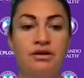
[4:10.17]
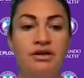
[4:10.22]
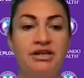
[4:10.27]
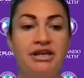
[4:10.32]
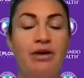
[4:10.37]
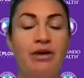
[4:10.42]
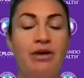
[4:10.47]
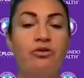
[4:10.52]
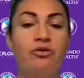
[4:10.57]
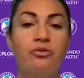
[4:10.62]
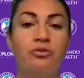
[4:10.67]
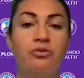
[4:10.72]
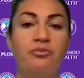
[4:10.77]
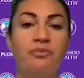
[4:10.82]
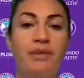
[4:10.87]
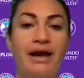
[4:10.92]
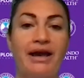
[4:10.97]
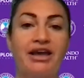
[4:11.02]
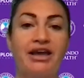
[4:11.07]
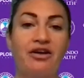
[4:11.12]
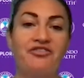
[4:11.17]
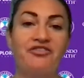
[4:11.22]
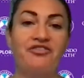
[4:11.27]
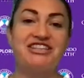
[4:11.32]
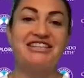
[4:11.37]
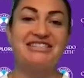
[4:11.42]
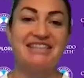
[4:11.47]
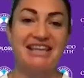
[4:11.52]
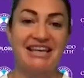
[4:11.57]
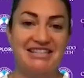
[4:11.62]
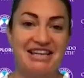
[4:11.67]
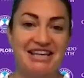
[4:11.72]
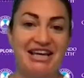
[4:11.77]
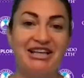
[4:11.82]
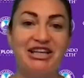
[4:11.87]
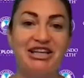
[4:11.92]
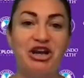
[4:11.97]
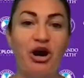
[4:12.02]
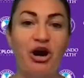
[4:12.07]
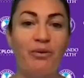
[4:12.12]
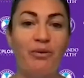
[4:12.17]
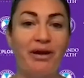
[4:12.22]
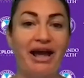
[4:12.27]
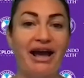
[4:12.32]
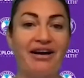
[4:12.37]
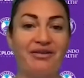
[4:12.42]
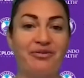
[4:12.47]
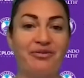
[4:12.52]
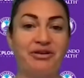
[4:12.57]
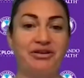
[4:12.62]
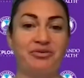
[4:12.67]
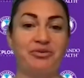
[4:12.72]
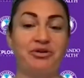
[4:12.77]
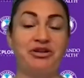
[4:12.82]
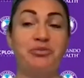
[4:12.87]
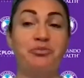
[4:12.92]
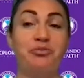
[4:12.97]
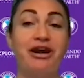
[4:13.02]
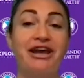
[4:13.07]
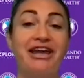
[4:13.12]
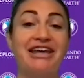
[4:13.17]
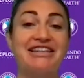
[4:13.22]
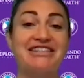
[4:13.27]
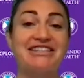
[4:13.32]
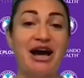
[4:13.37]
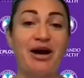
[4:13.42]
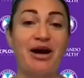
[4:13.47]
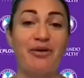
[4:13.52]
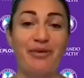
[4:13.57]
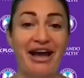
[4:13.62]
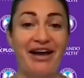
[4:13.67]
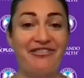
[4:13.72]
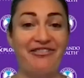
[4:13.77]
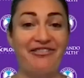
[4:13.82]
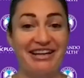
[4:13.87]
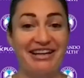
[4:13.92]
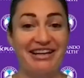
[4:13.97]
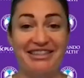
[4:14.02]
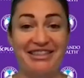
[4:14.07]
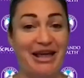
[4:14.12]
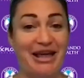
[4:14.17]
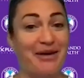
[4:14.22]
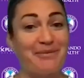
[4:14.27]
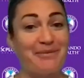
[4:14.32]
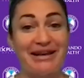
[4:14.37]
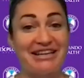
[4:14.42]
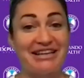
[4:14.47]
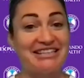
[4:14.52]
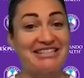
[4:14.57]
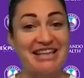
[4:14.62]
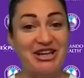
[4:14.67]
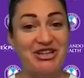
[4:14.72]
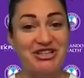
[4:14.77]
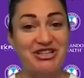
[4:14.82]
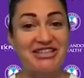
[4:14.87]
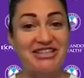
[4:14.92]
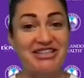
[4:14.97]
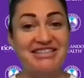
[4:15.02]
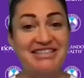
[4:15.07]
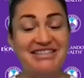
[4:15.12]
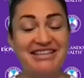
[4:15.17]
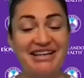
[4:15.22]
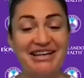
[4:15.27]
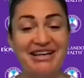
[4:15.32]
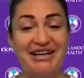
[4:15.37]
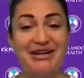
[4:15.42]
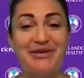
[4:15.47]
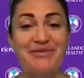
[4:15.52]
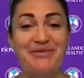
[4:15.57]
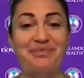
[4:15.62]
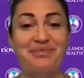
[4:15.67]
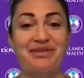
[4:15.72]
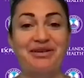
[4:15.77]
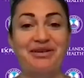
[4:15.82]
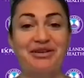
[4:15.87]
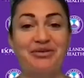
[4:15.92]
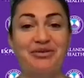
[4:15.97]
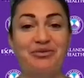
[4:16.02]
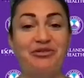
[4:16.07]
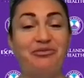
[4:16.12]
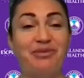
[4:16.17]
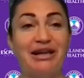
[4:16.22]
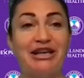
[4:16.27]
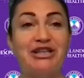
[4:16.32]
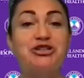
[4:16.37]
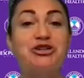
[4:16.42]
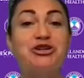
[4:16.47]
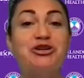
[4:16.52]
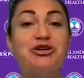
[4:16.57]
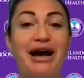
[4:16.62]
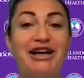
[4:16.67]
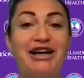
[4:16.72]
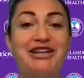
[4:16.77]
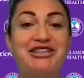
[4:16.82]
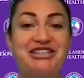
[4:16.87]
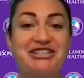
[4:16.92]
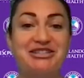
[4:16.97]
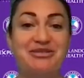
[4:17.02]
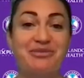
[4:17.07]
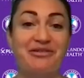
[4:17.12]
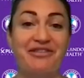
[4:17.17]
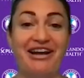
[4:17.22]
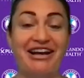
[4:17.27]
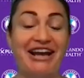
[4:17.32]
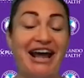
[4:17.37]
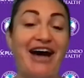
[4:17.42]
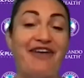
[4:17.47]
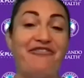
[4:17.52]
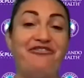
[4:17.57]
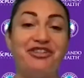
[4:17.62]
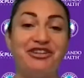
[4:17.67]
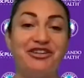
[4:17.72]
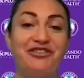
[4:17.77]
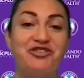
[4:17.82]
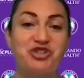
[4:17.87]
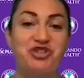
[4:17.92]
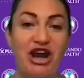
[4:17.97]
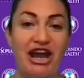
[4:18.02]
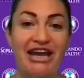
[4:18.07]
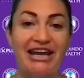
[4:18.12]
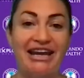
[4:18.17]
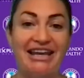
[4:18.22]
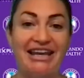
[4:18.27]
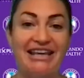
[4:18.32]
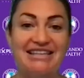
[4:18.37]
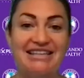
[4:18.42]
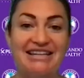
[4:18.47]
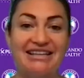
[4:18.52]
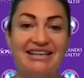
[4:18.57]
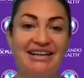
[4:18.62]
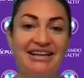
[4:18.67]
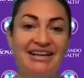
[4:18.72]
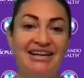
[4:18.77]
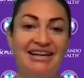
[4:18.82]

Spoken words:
Yeah, with Becky, obviously it's early on. When you break it down, we haven't had that many sessions. We've played two matches and we've had a handful of trainings. And,